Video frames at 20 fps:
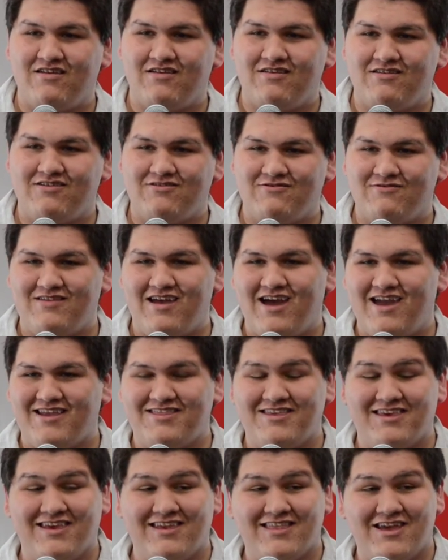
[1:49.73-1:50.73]
You died
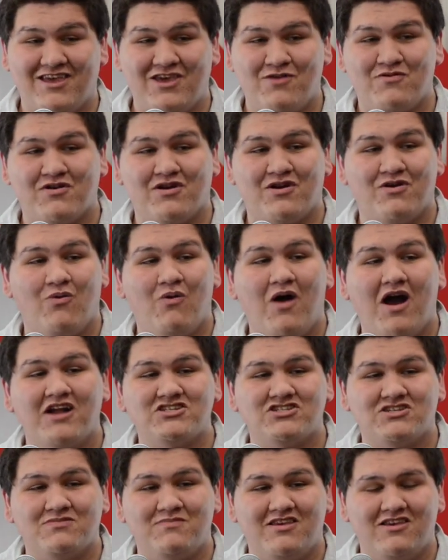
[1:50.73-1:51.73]
thinking that you were going to
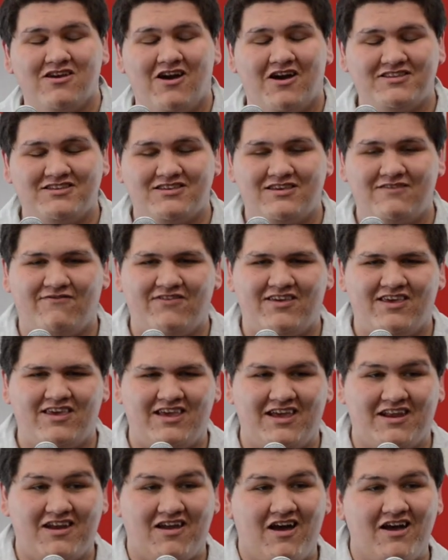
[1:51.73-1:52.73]
watch me on T V
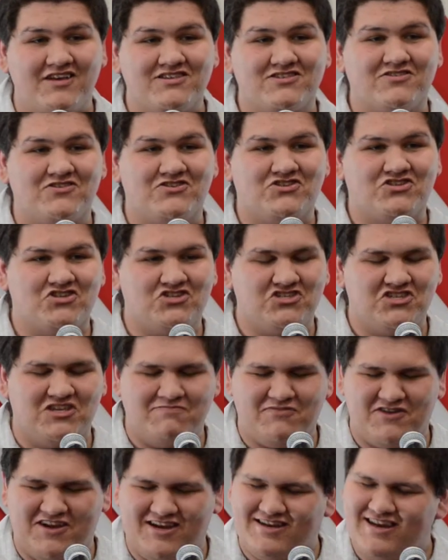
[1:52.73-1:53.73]
in a Husker jersey
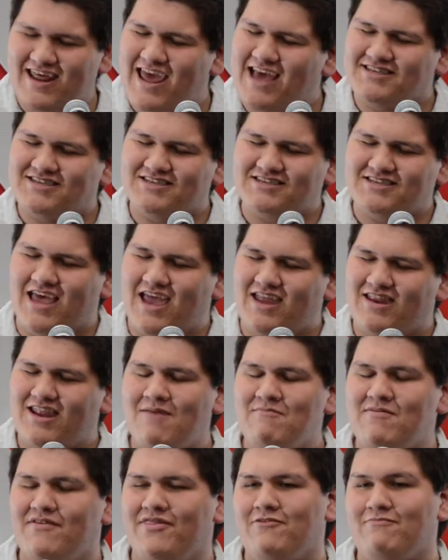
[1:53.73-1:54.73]
playing Texas A and
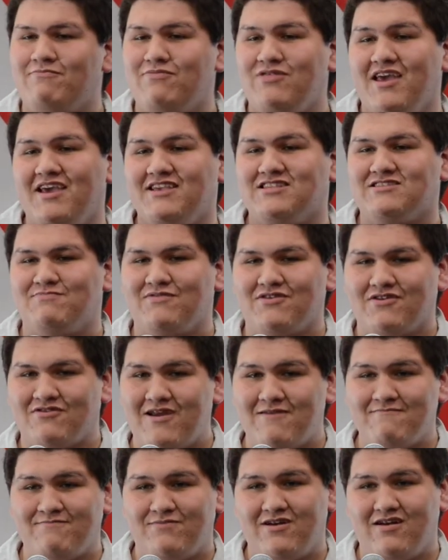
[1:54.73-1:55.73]
M in their place. But,
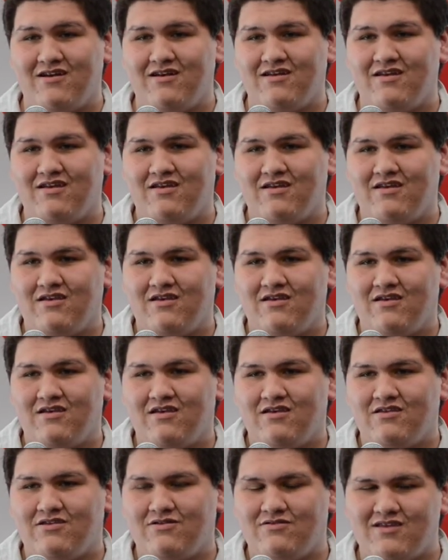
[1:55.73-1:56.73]
Grandpa,
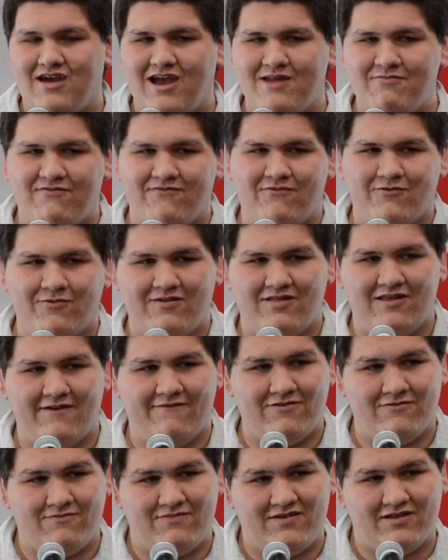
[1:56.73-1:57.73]
you died before we
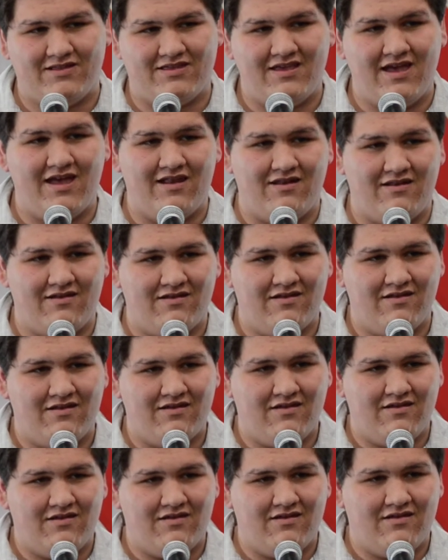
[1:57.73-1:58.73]
left the Big Ten.
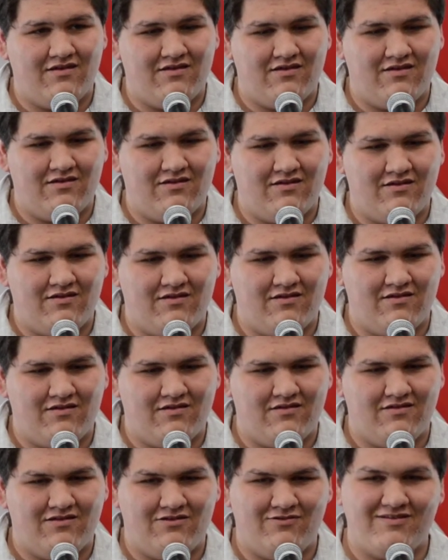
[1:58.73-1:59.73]

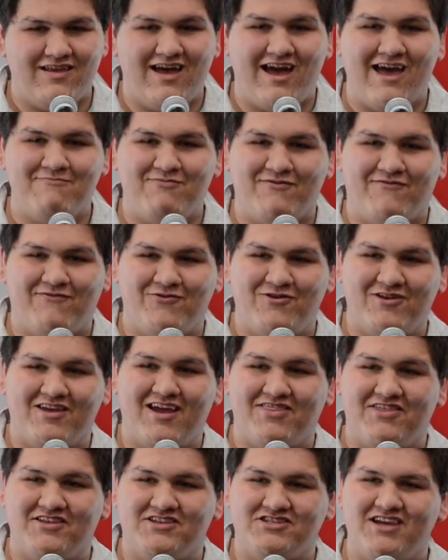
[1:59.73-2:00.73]
You died before you
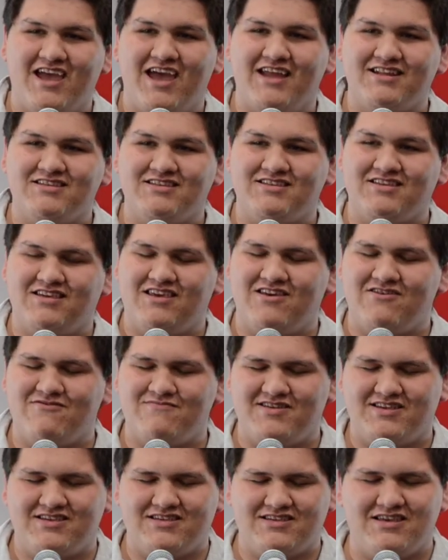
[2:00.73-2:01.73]
got the chance to hear
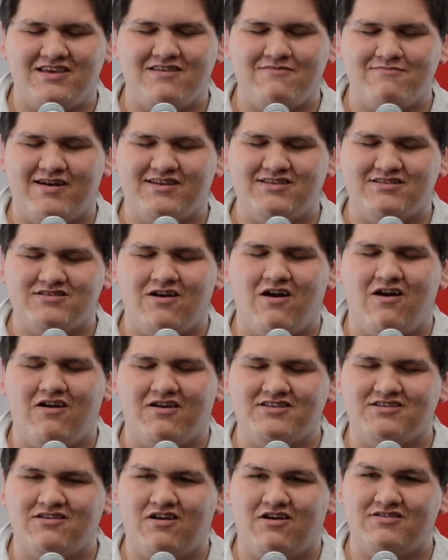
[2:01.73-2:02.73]
me sing my
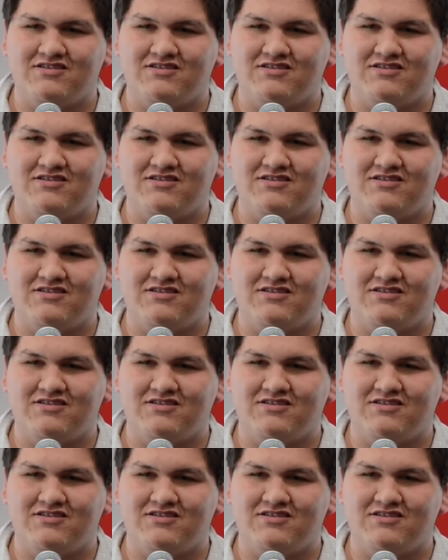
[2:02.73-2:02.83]
songs on